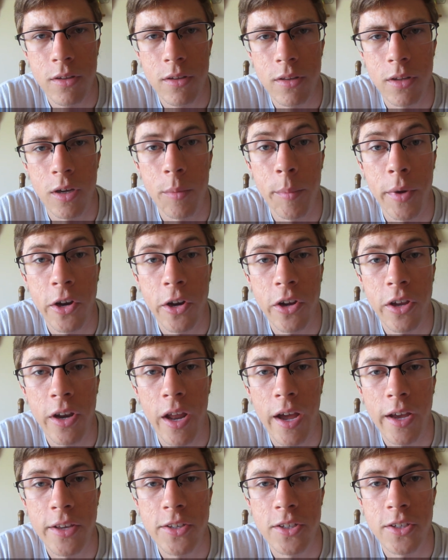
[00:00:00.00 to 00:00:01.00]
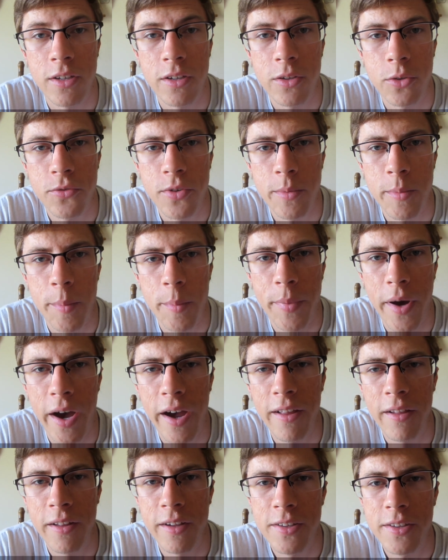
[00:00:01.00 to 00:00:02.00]
the American accent is from the
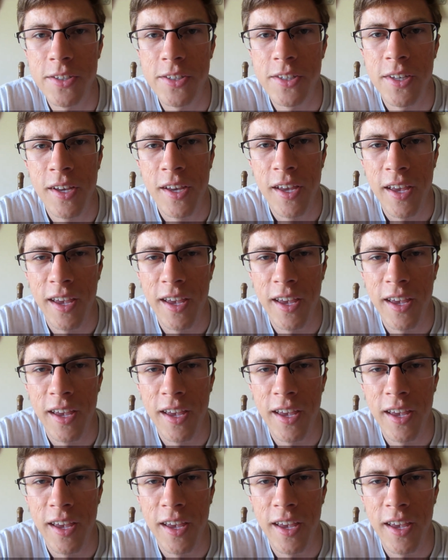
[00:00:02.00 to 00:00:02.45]
pilots,